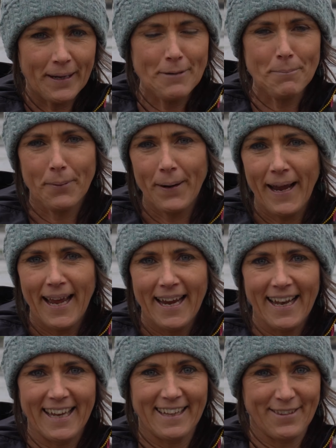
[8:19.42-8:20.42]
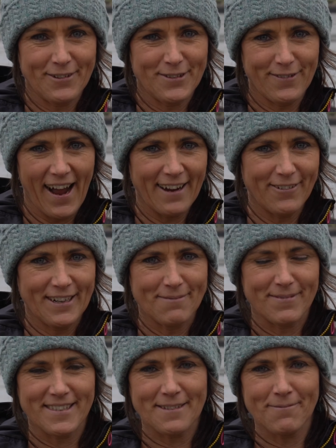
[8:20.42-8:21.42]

out prey like those ragworms.